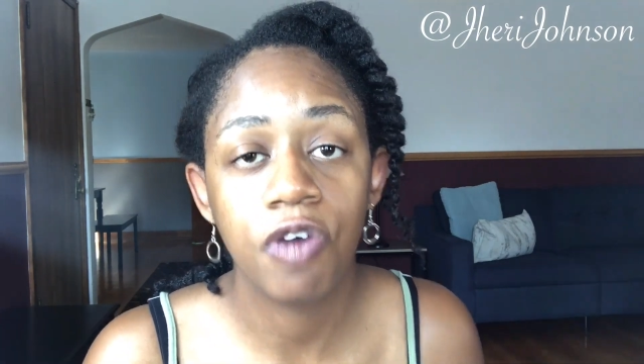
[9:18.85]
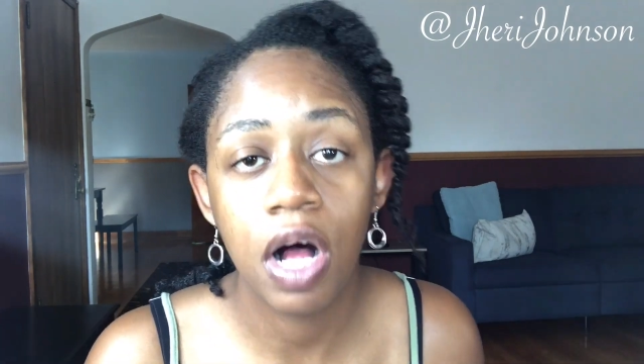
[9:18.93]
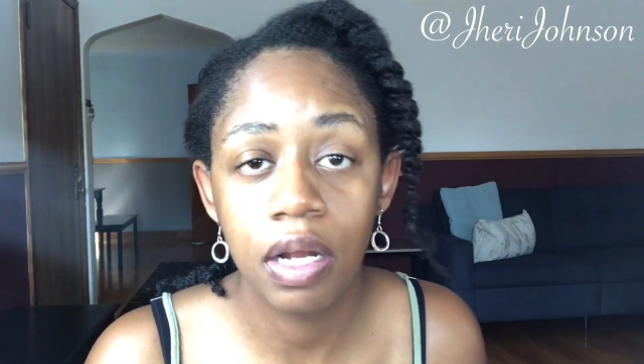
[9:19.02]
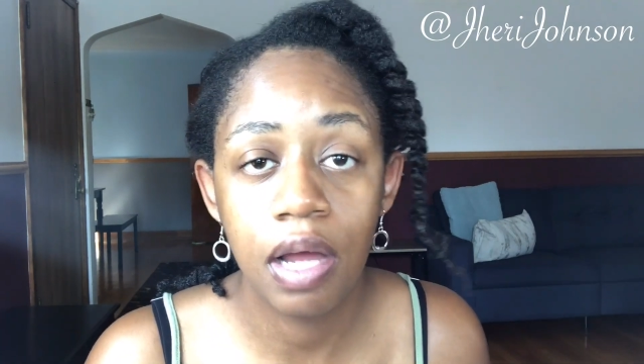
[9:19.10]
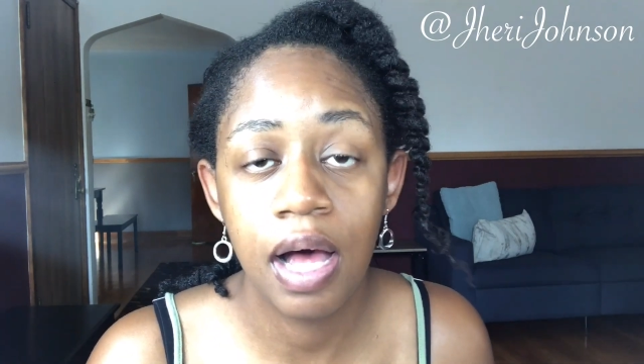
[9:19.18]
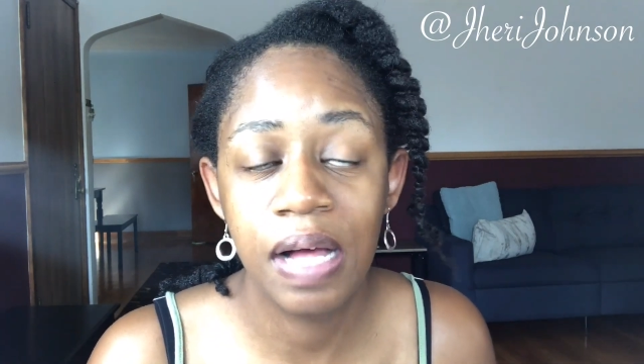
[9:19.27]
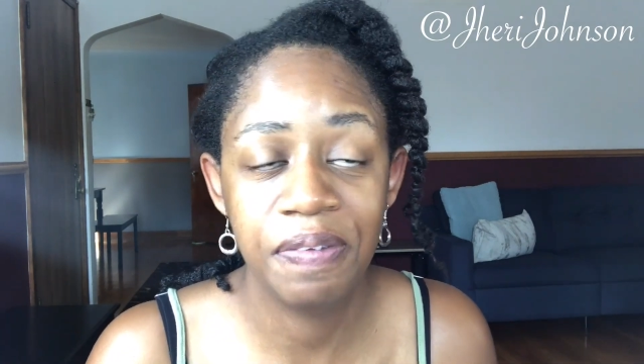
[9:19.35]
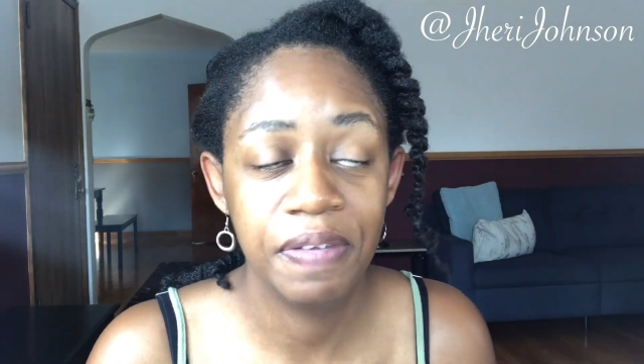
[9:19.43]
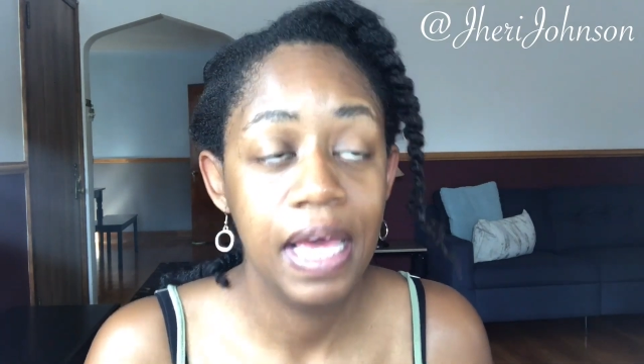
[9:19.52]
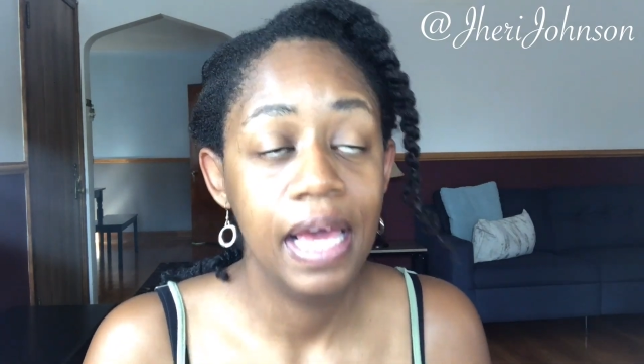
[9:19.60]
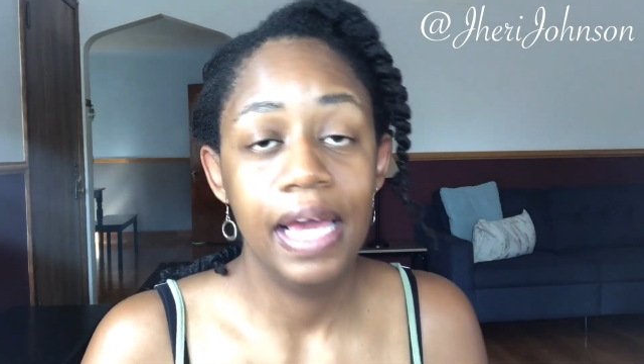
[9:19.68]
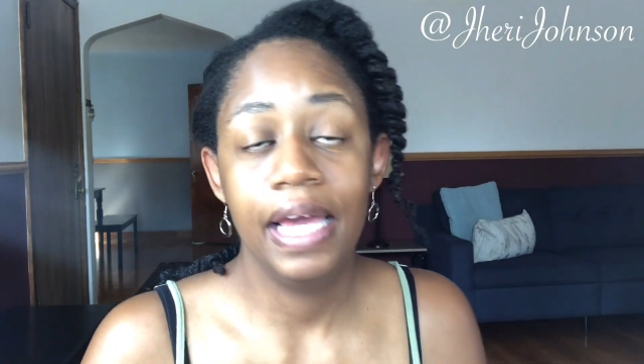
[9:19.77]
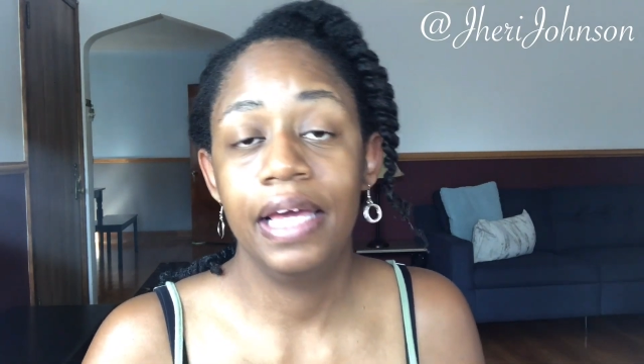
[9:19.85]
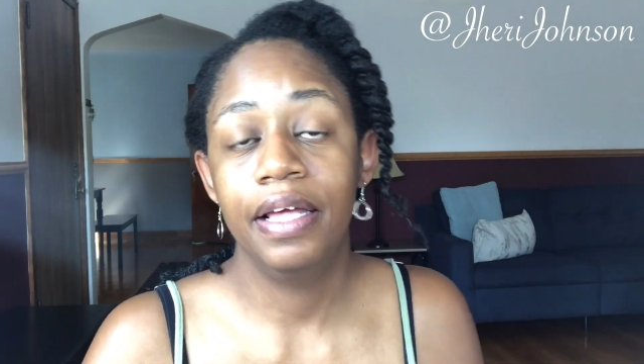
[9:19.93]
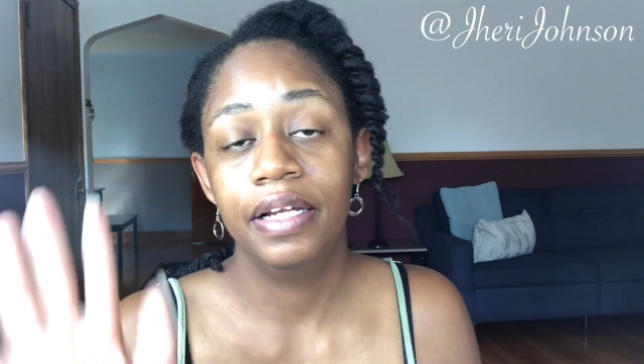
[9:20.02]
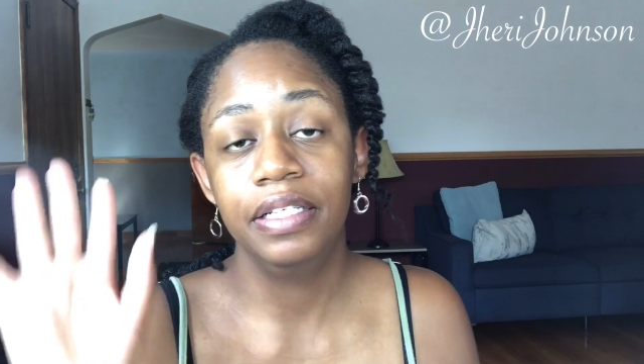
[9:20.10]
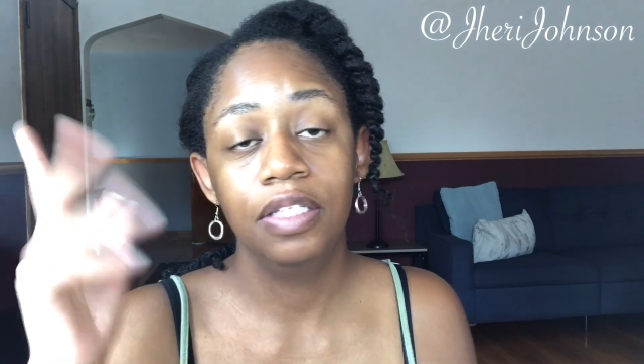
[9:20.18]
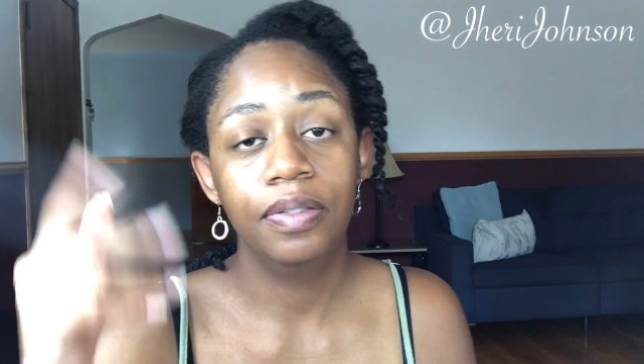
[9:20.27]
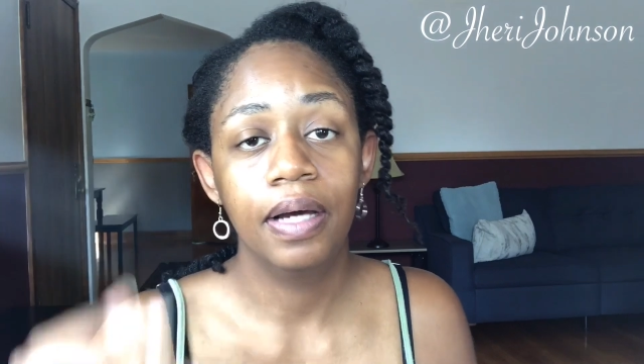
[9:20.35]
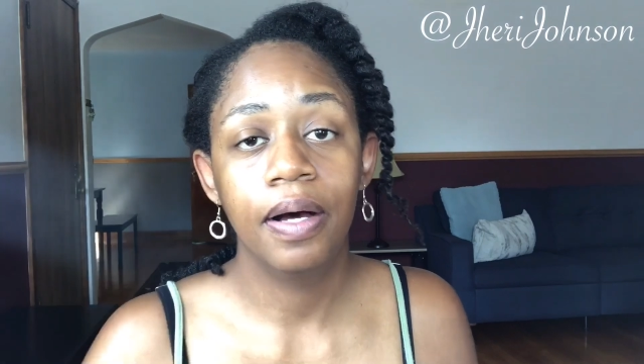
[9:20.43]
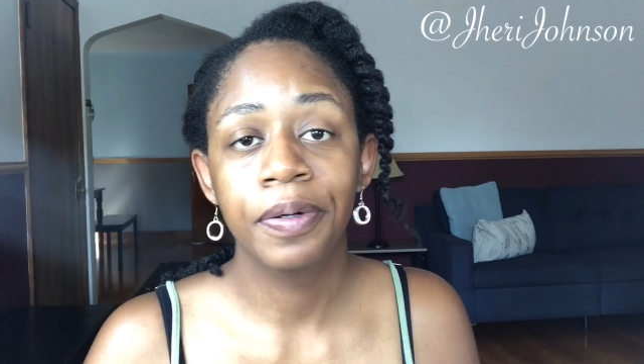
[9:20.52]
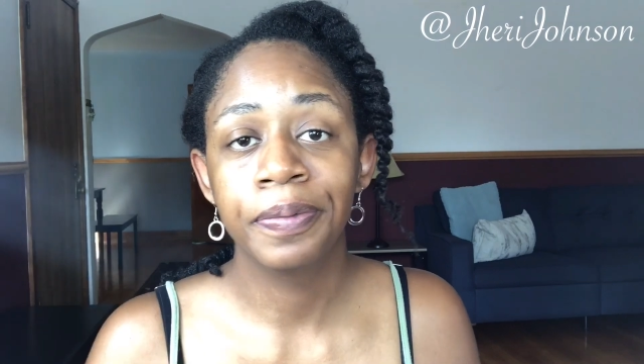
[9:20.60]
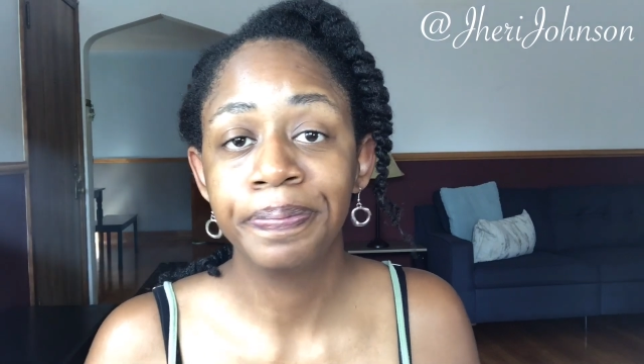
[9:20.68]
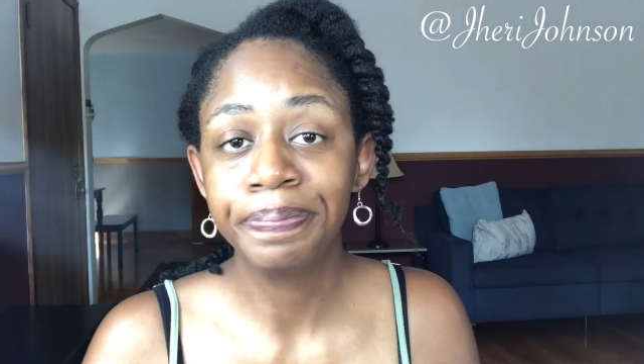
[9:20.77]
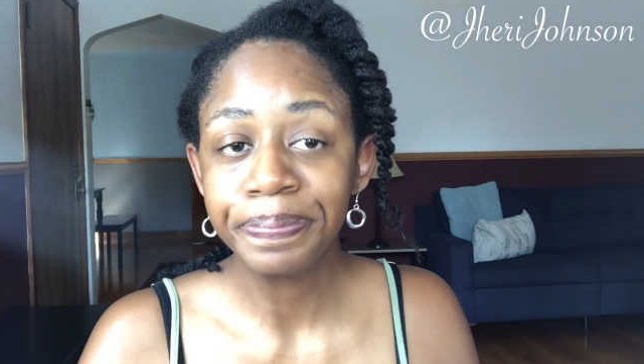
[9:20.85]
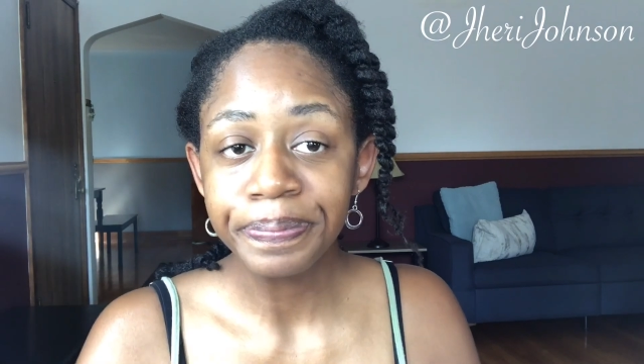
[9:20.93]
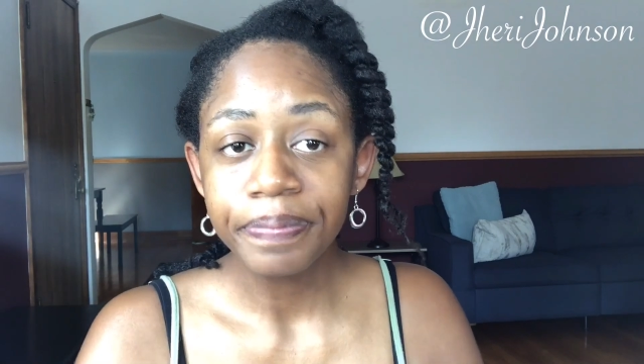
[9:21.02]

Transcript: fall off. And you know,